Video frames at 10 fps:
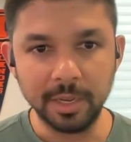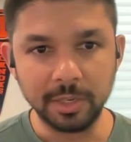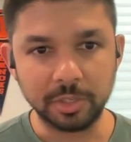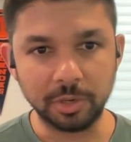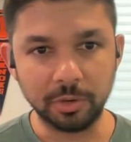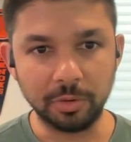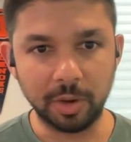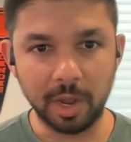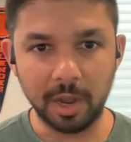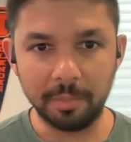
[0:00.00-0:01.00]
So
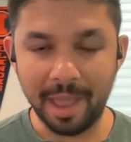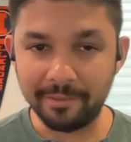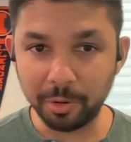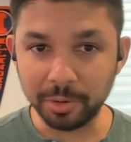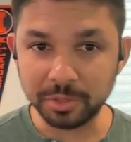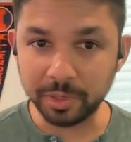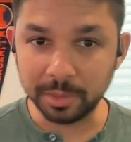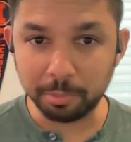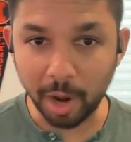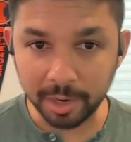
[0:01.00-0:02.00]
um, everyone is really
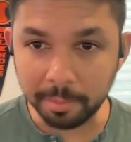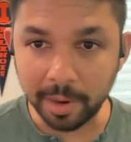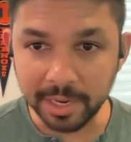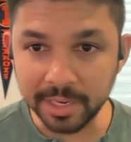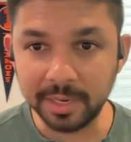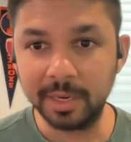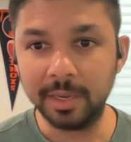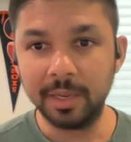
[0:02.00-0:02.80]
product minded,